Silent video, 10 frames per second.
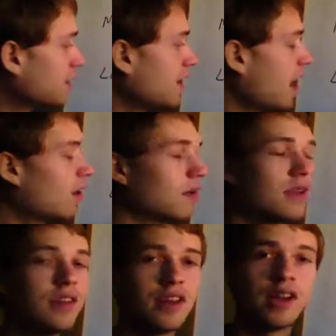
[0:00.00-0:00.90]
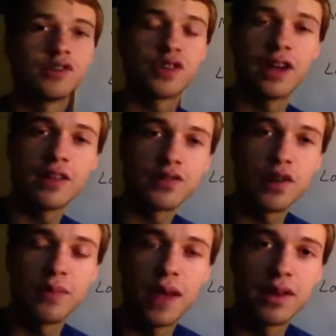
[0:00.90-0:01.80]
Now, here's another
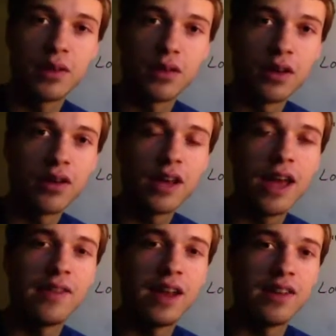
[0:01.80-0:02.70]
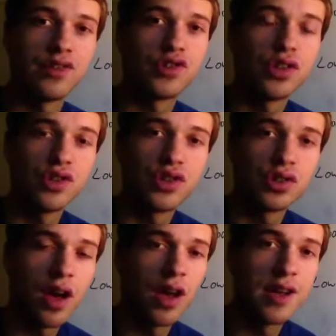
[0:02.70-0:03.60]
term that you'll learn, and that is
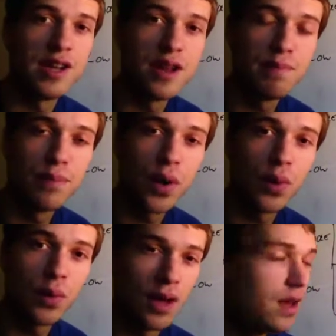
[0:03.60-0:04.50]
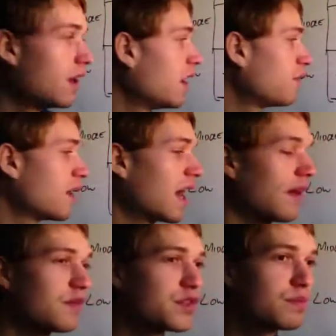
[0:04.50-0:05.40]
nimbo. If you
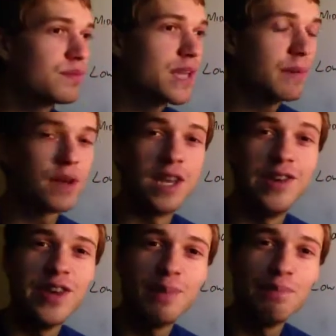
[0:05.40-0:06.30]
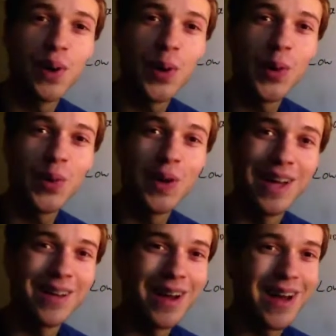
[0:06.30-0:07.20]
have some type of nimbo
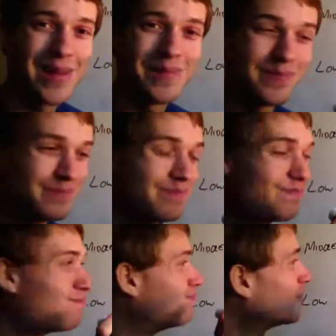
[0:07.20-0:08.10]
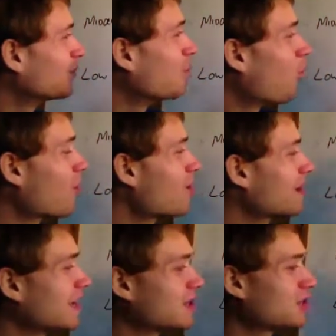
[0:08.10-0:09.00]
word
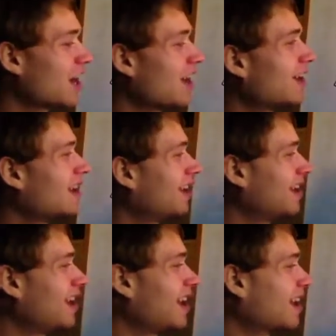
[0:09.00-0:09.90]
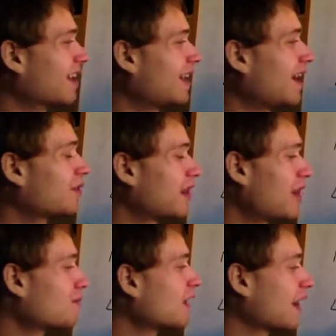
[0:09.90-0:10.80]
inside a cloud
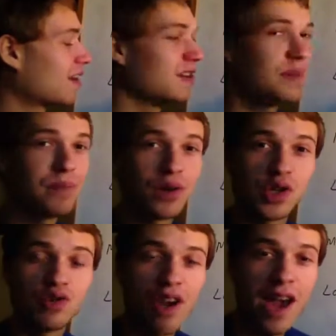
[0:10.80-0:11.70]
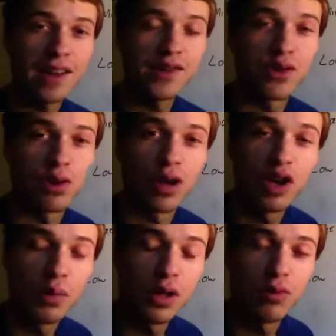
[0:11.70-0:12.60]
name like nimbostratus or
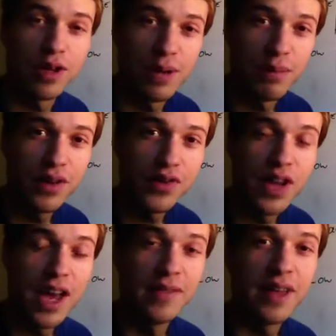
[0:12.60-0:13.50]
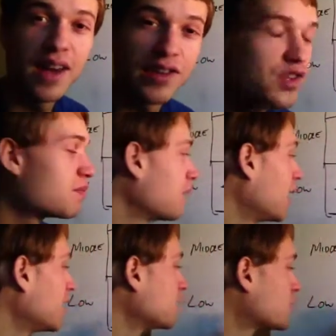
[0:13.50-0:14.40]
cumulonimbus, that just
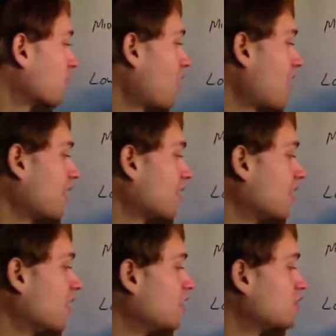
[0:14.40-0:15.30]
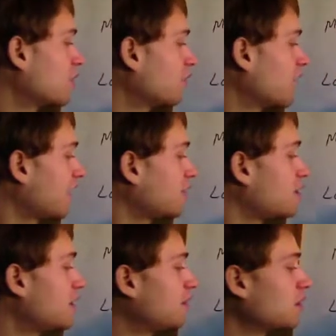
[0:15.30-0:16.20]
means rain. So if you have a
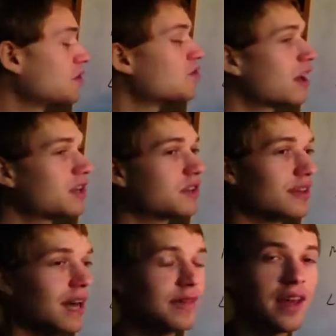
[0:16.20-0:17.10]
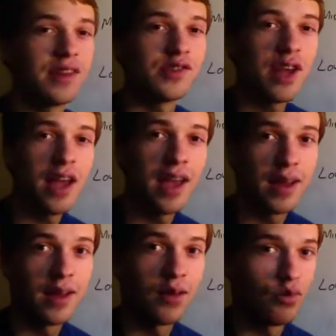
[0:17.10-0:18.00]
nimbostratus cloud, that is
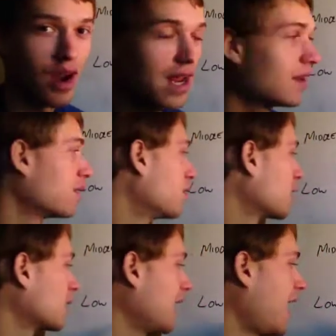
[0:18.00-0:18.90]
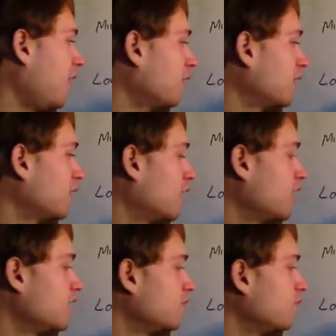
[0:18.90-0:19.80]
a rain cloud,
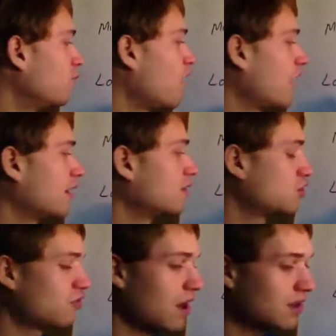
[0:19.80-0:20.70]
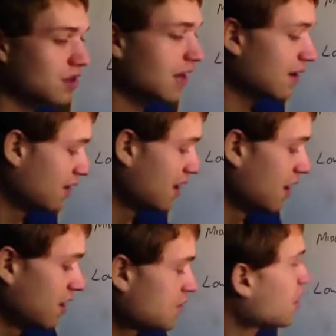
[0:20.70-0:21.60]
and rain stratus cloud.
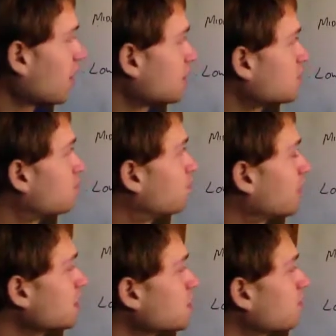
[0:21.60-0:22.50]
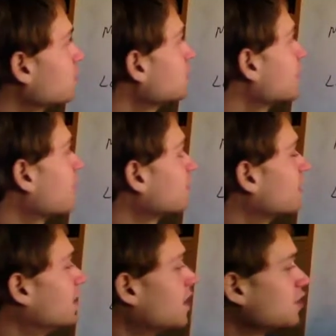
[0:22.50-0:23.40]
So it's pretty simple stuff.
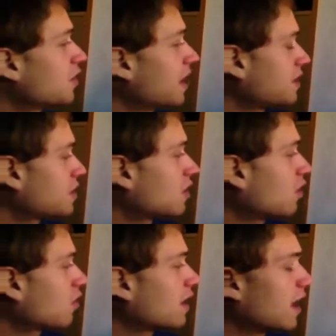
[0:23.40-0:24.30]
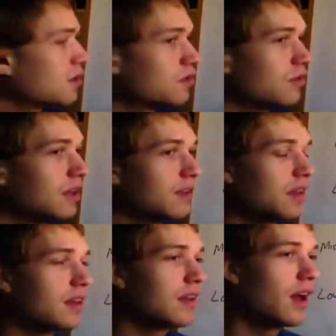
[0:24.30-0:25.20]
So that's the low clouds. Really
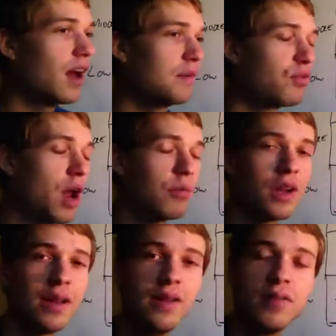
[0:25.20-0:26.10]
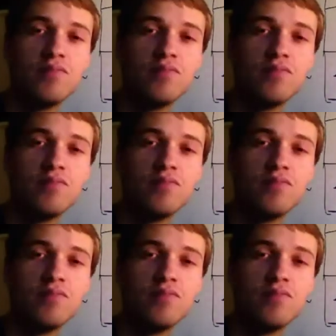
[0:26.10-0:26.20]
the primary